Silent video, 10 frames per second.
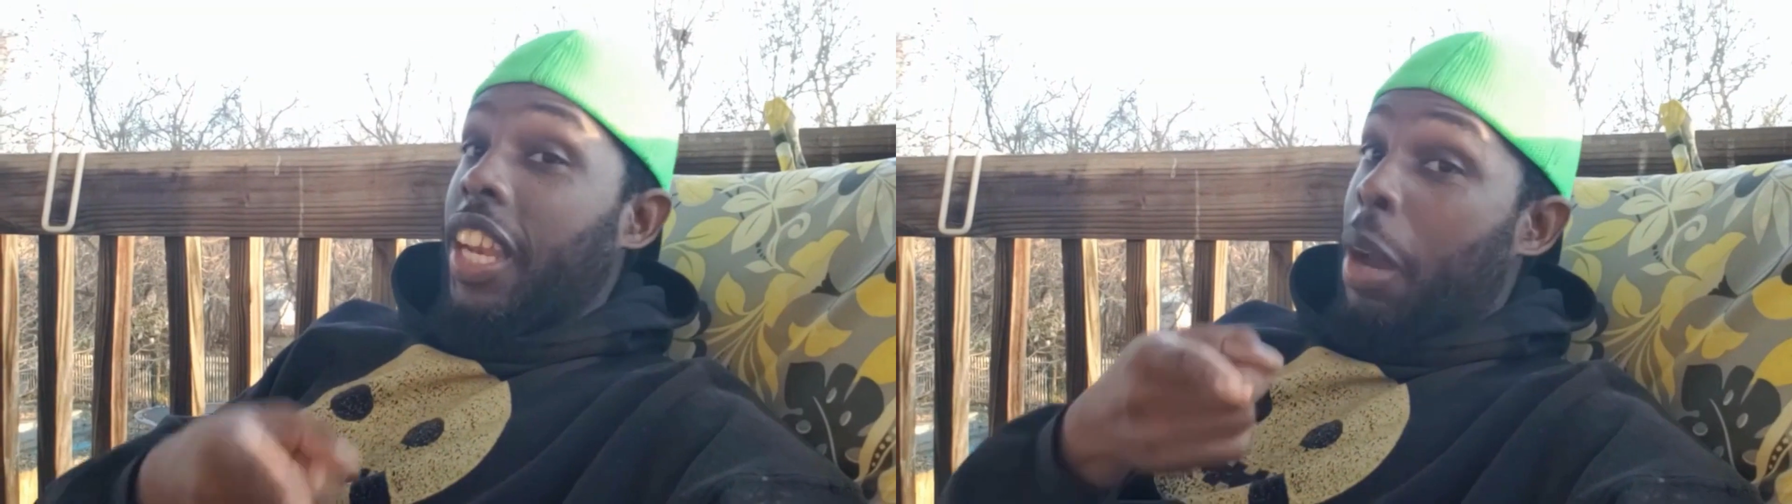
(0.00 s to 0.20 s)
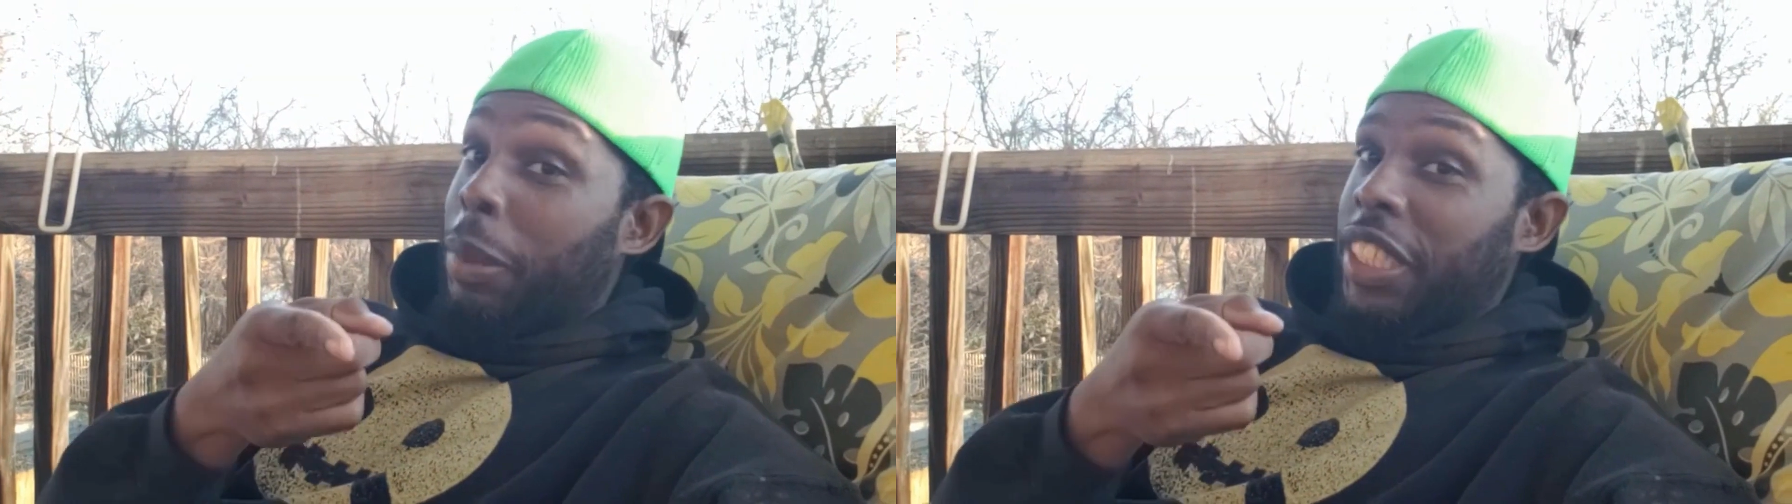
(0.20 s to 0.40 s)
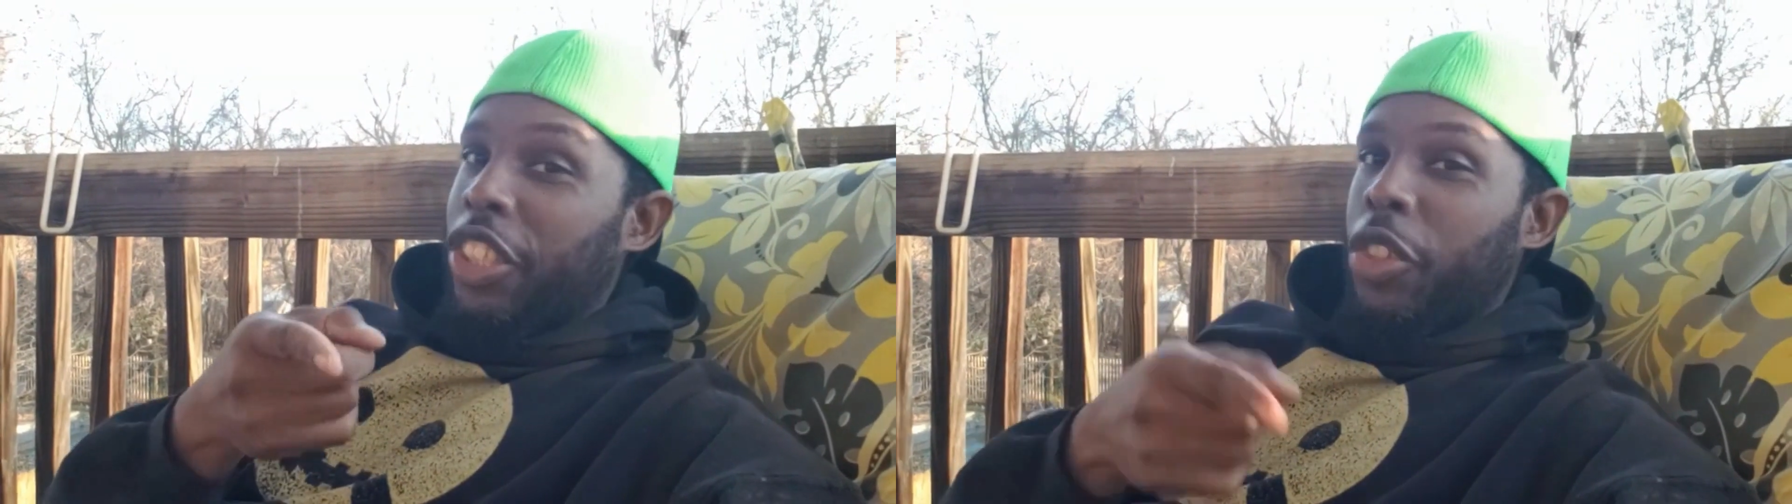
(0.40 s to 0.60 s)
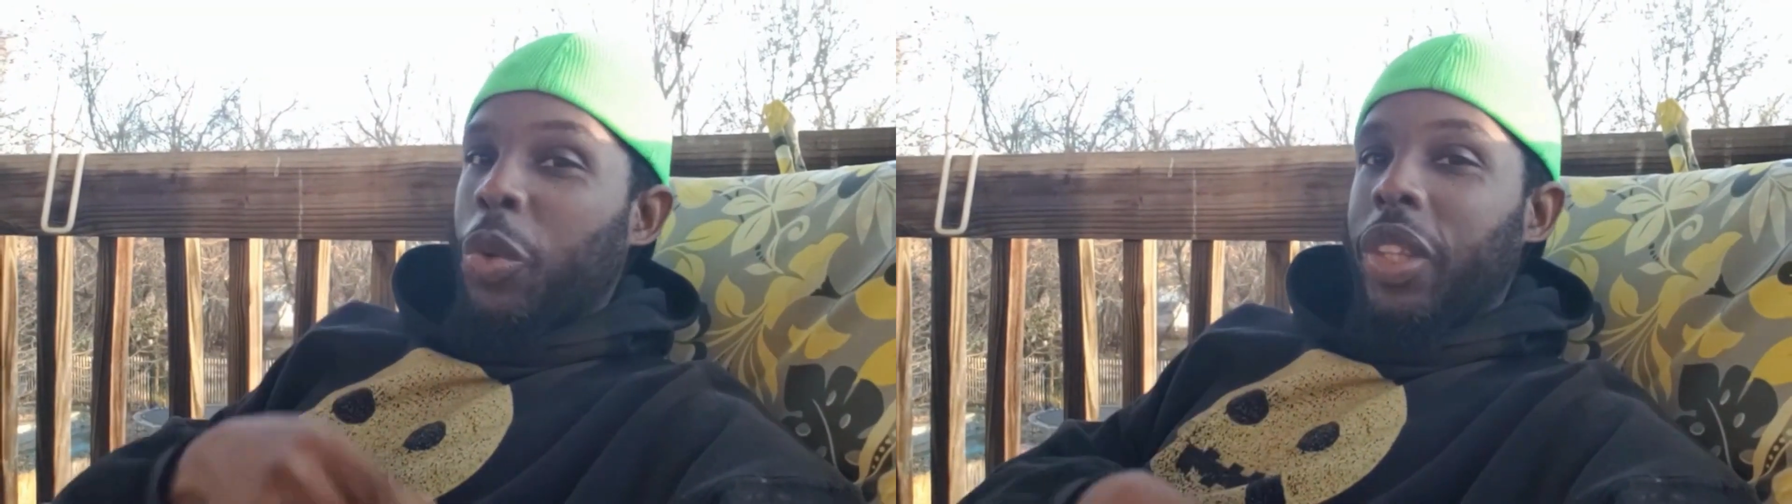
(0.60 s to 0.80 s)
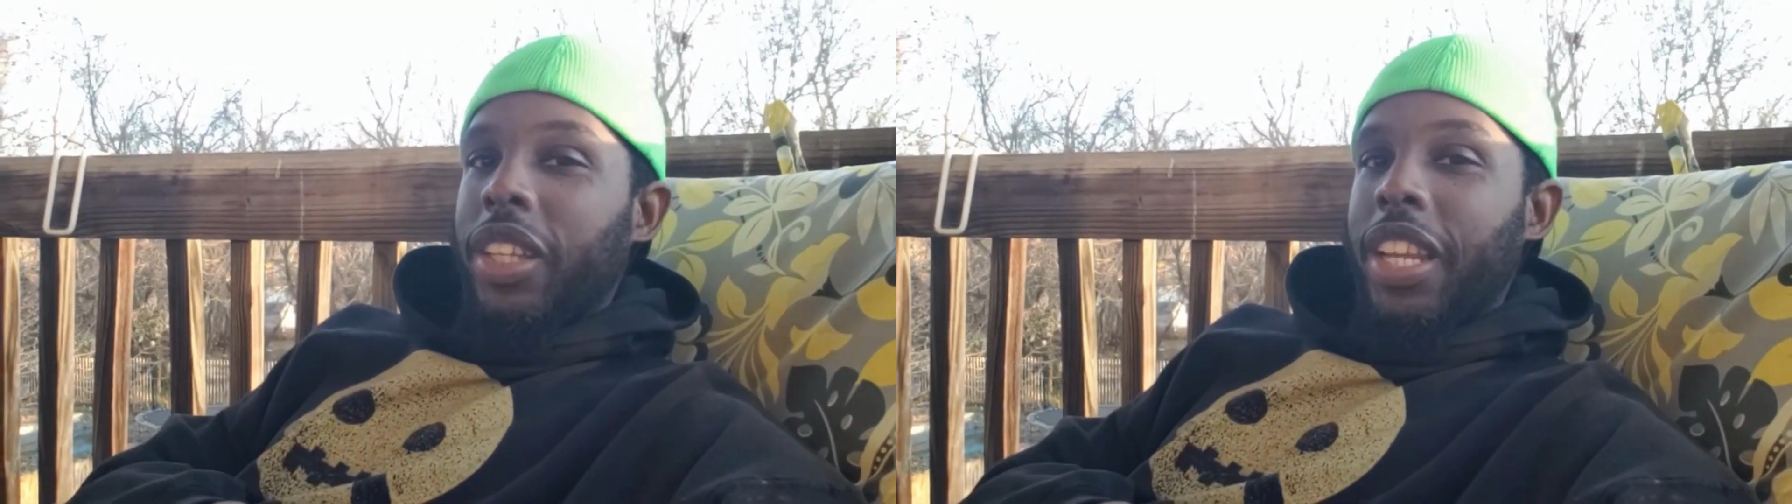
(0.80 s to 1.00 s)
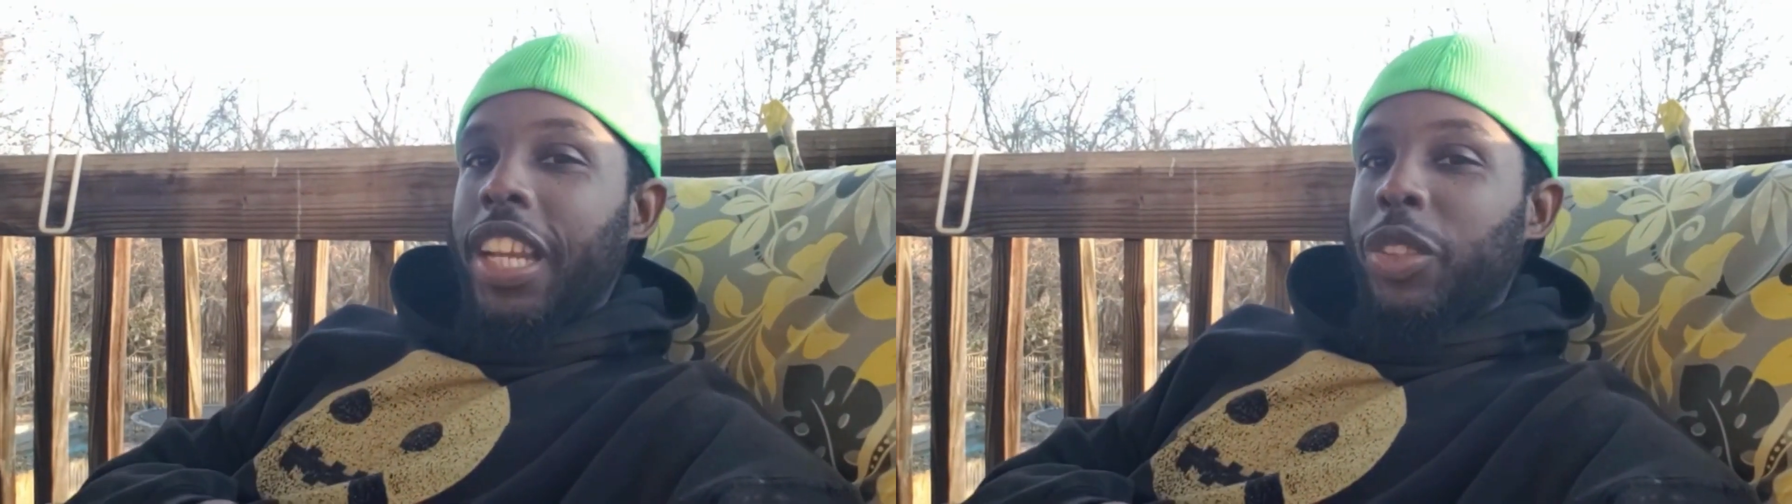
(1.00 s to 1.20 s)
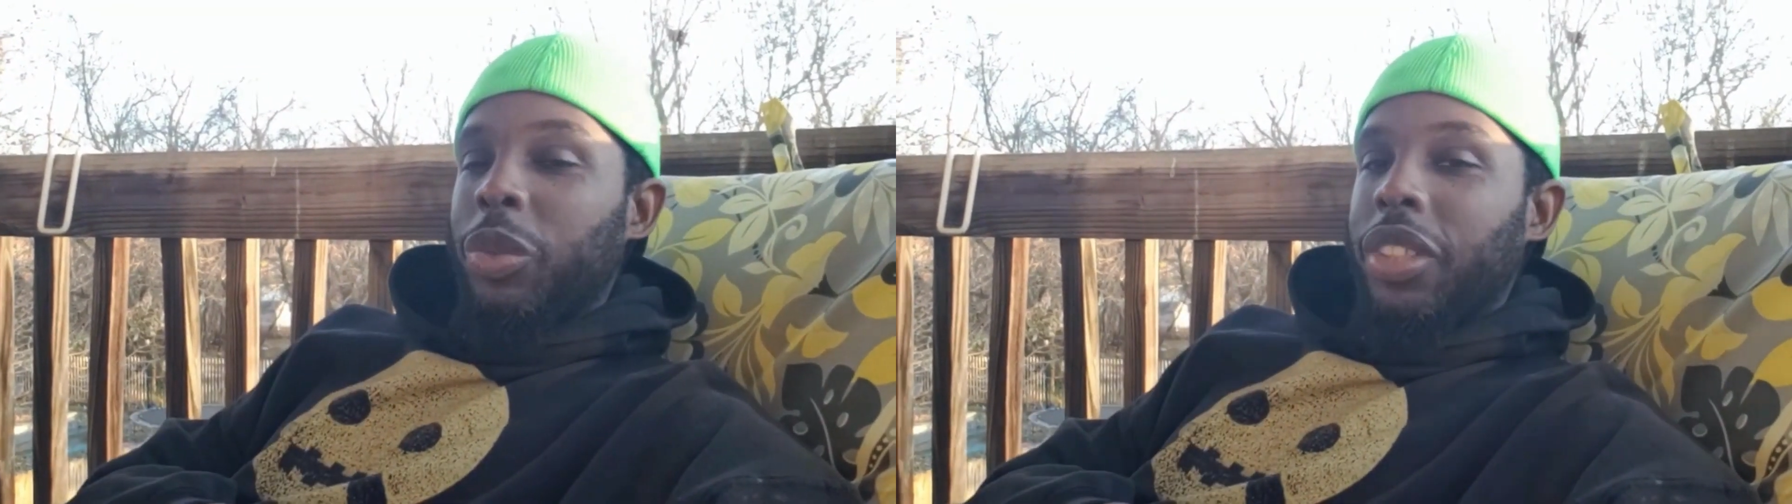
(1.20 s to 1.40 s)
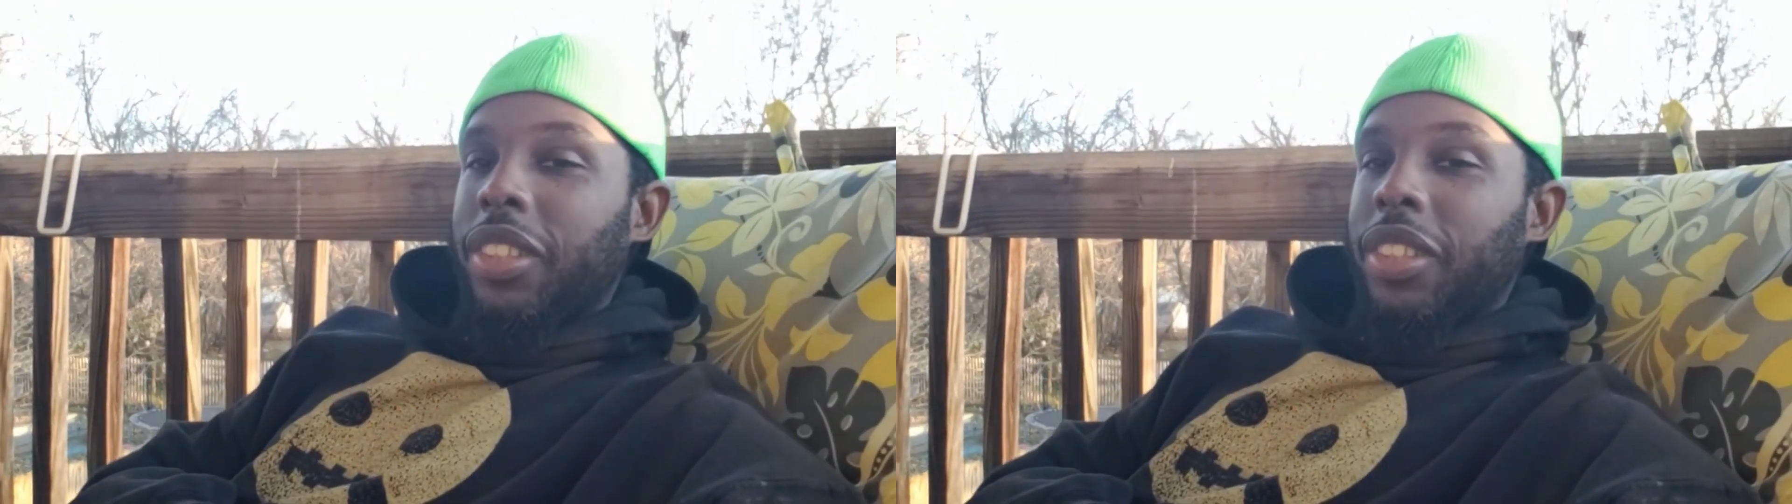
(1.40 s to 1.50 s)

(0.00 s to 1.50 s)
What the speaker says: And I'm going to see you on the next